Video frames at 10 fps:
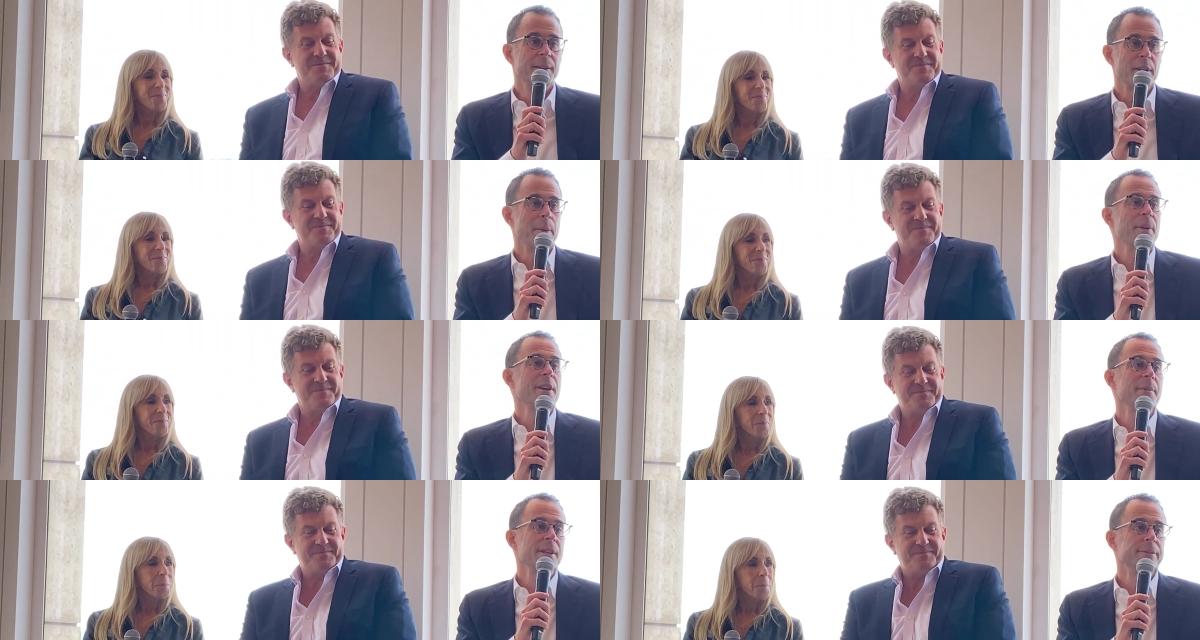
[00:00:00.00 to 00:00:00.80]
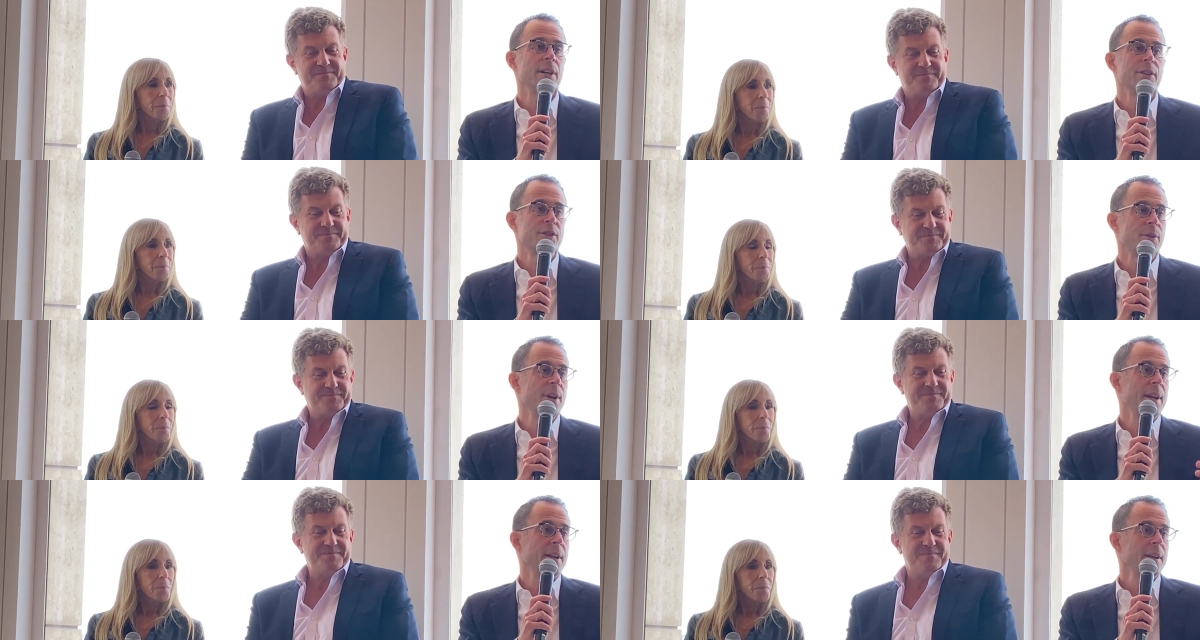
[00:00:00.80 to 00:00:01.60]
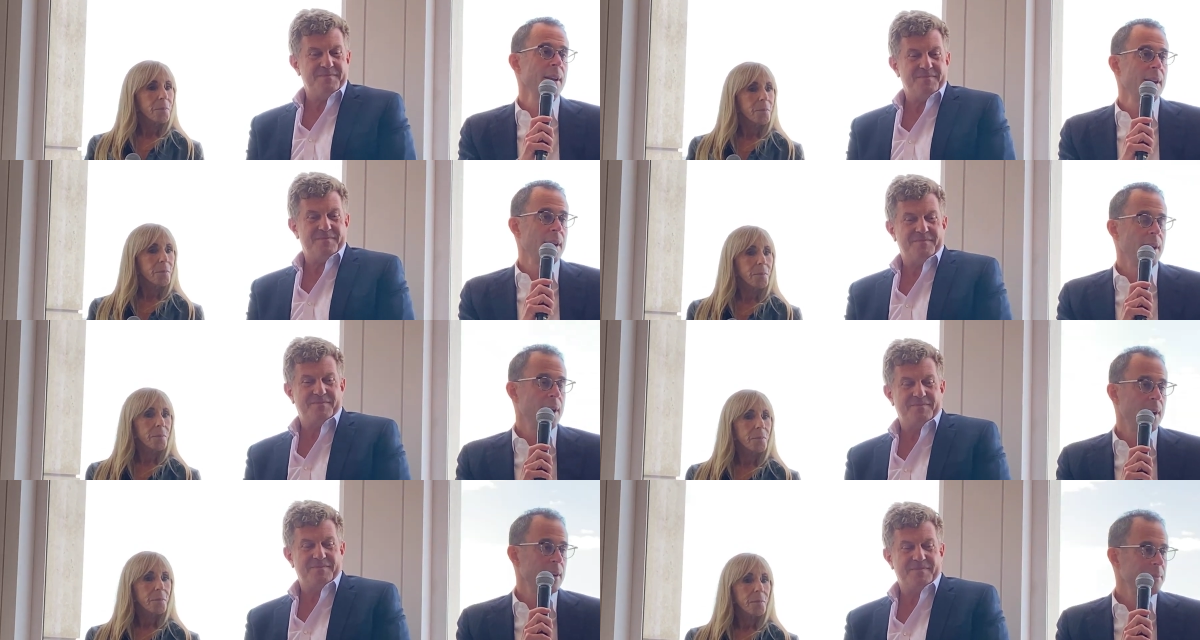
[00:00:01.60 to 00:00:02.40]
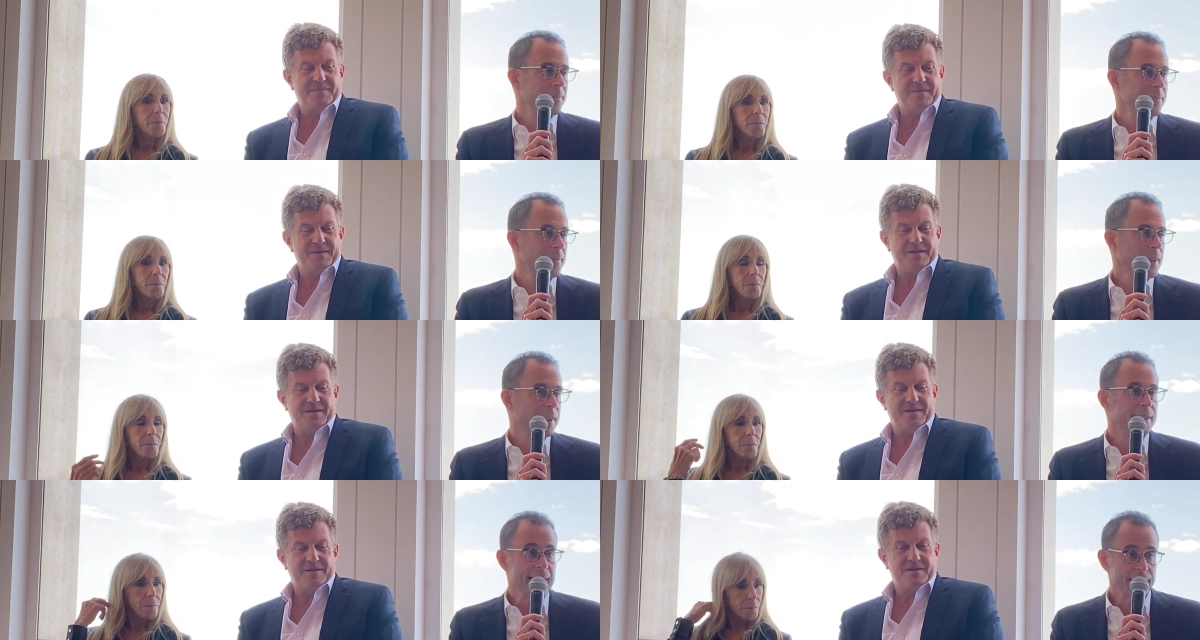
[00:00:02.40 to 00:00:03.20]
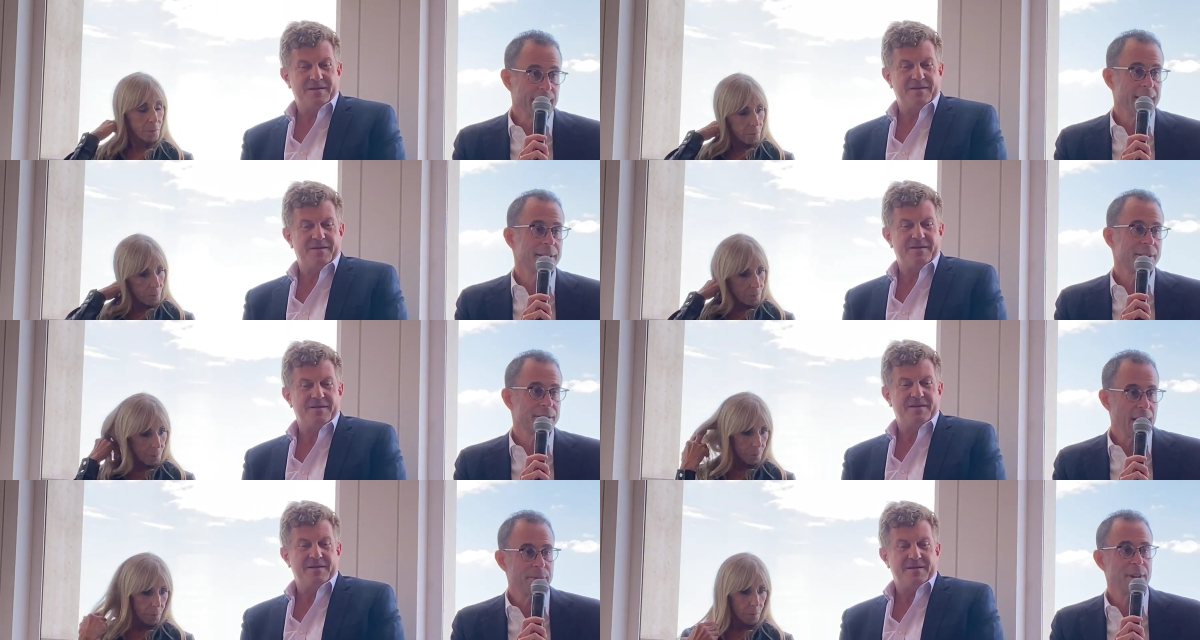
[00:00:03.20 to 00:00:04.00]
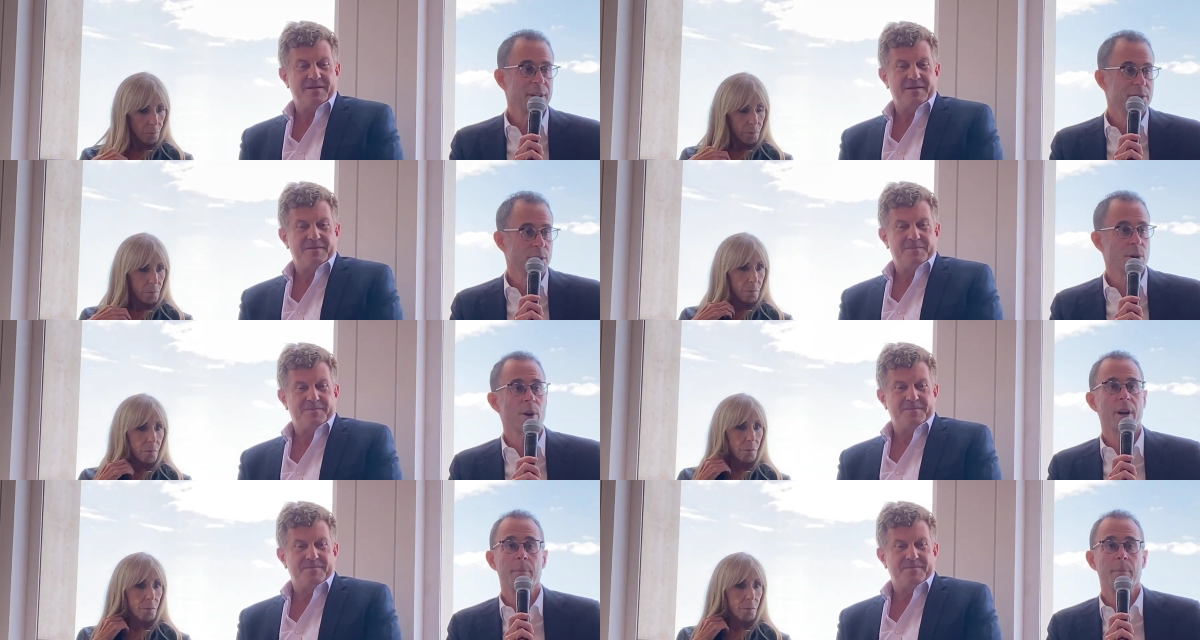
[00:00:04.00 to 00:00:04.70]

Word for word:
Speaker 1: the epitome of luxury, um, cleanliness, safety, security.